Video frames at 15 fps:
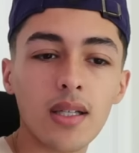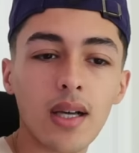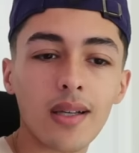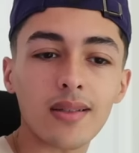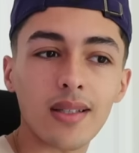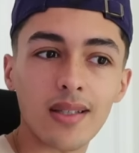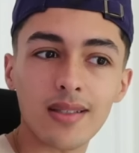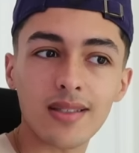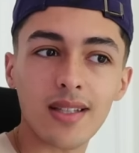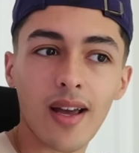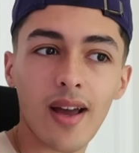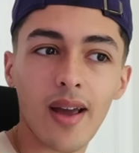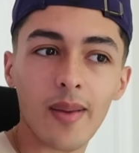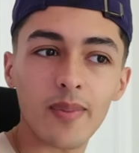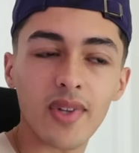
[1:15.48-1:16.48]
I think it's
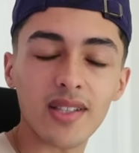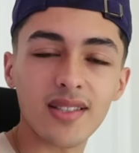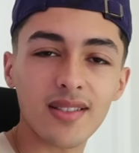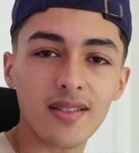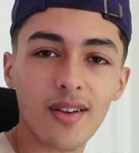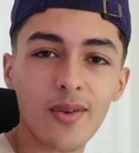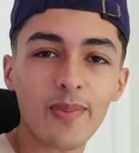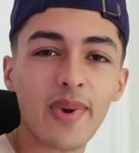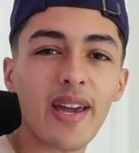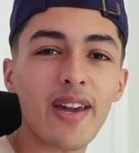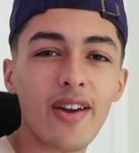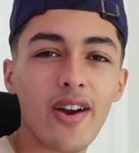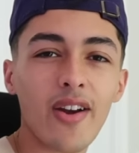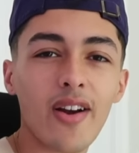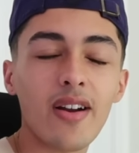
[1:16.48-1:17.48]
time. Let's go pay
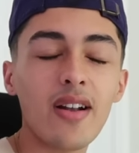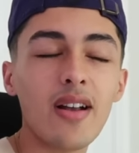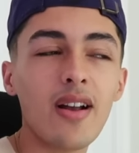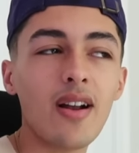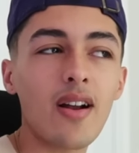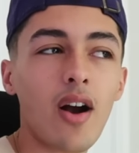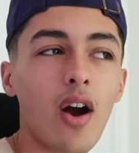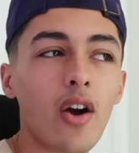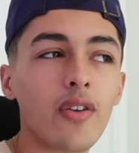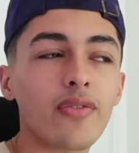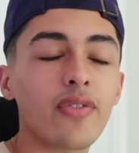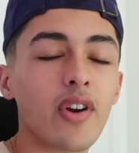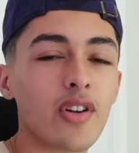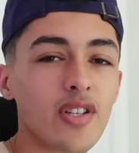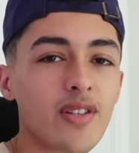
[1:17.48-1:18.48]
her our
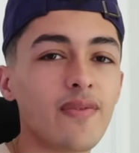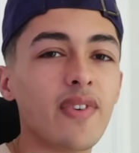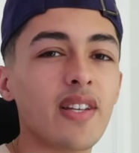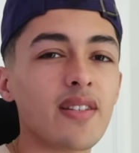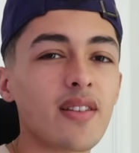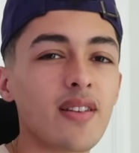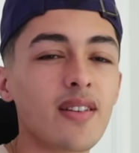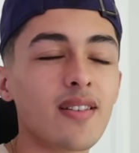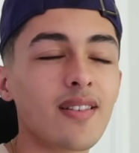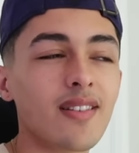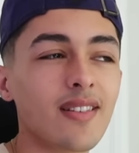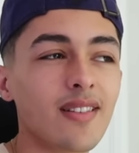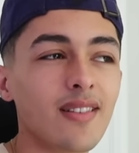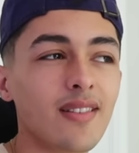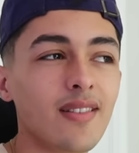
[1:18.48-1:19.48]
first visit.
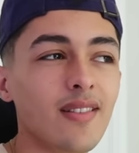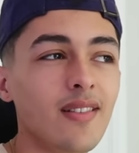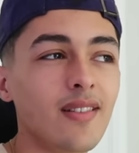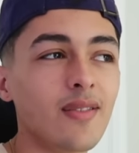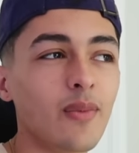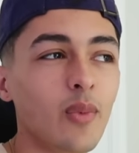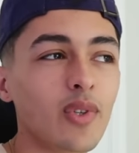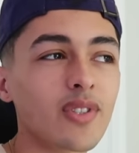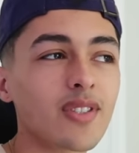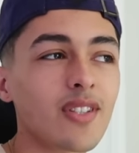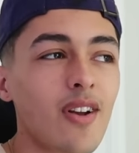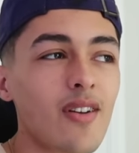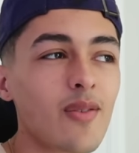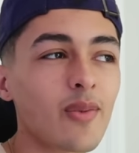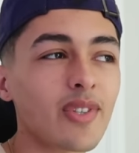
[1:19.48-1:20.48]
We'll
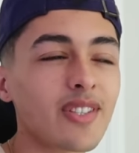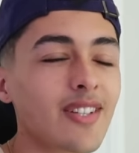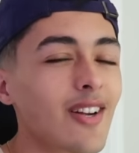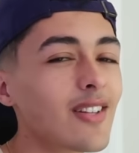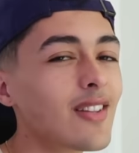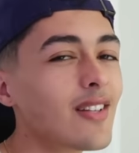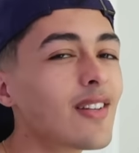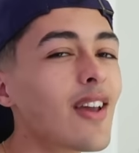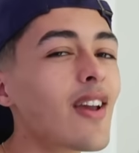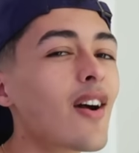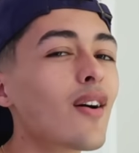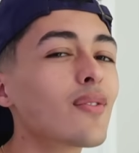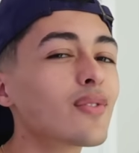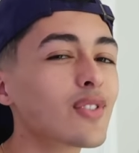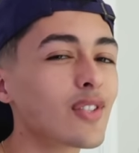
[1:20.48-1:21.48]
start we'll start the day
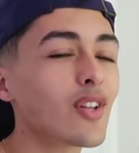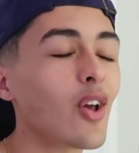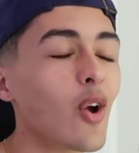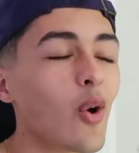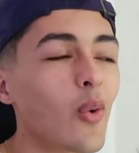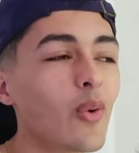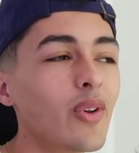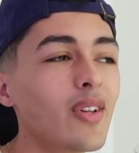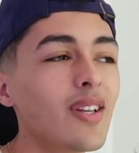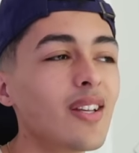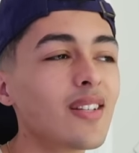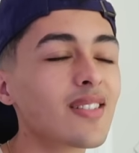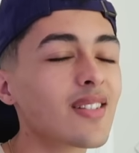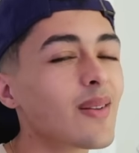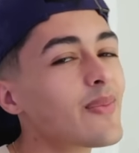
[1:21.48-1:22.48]
off slow.
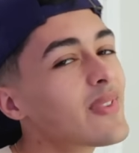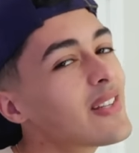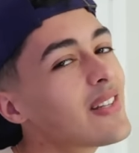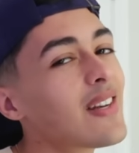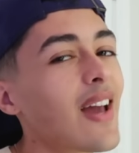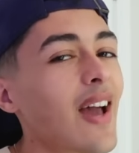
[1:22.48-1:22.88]
Something